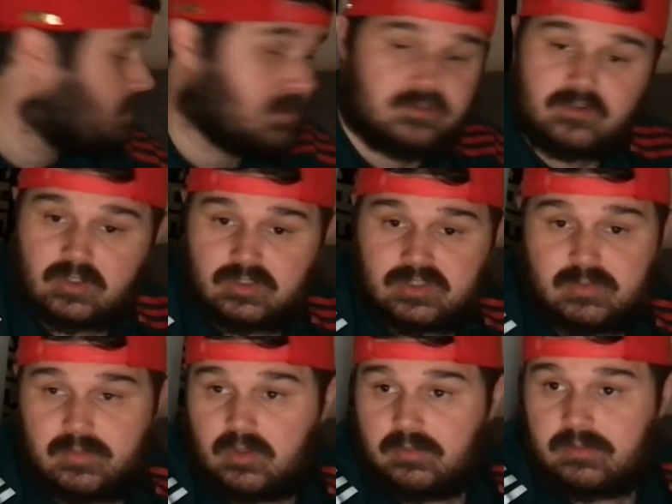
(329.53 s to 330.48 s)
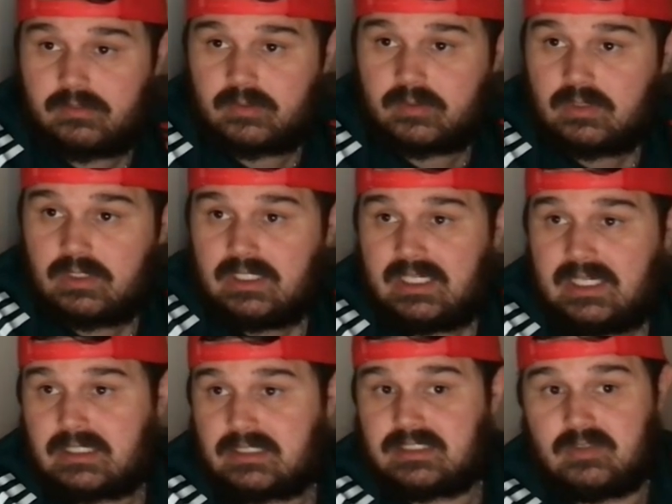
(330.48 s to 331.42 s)
much for the constant support, people.
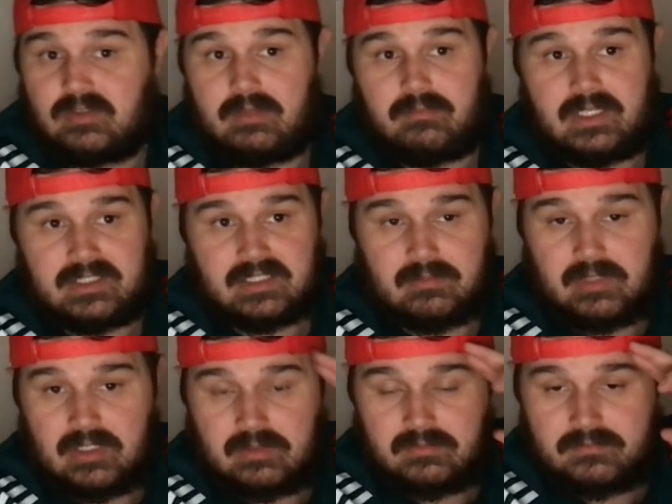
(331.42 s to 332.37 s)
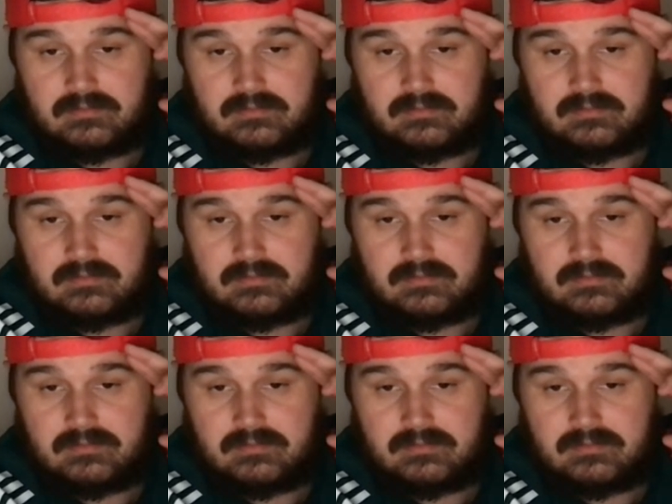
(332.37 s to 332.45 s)
And until then, me, I'm